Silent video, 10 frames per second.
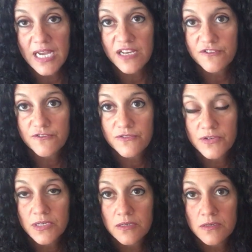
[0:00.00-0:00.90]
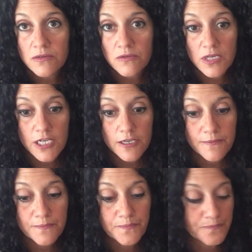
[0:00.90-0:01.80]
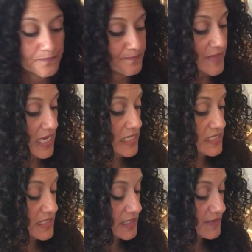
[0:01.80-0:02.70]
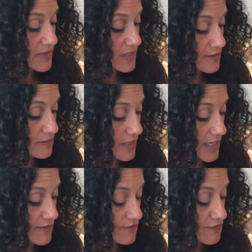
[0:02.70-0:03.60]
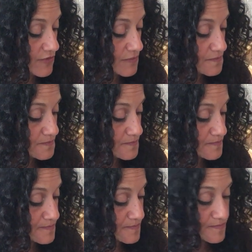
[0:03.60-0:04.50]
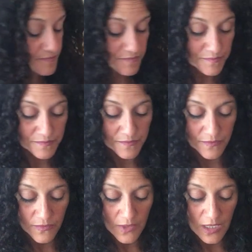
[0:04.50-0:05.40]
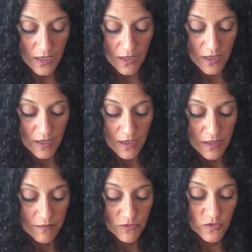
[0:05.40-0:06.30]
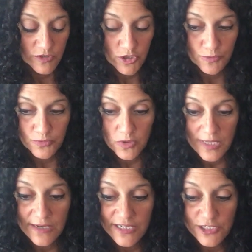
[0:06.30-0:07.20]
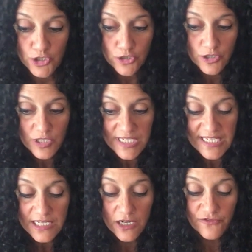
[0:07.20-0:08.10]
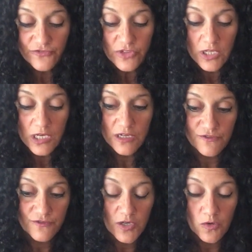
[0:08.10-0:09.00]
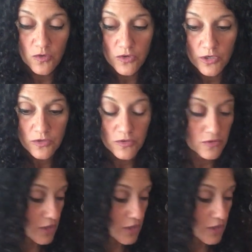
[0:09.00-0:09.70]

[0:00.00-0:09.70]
life, okay? It's leaving their life. I'm going to pull out a Journey of Love Oracle